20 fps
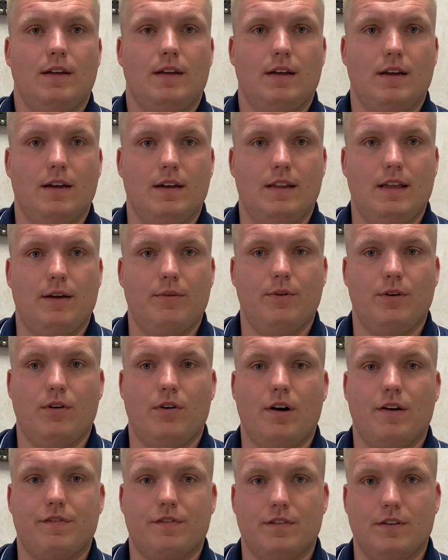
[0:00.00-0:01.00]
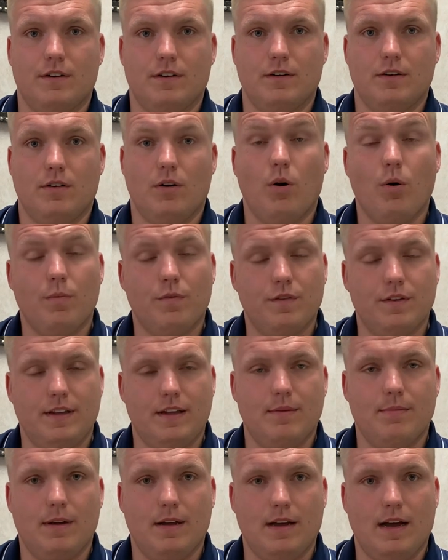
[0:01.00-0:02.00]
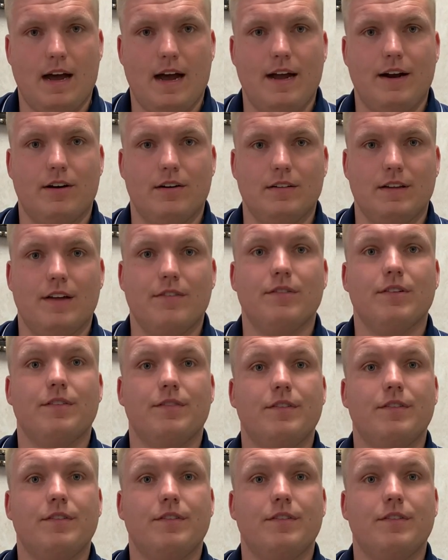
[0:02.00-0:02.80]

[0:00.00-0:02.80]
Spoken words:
that would offer, hopefully, a higher level of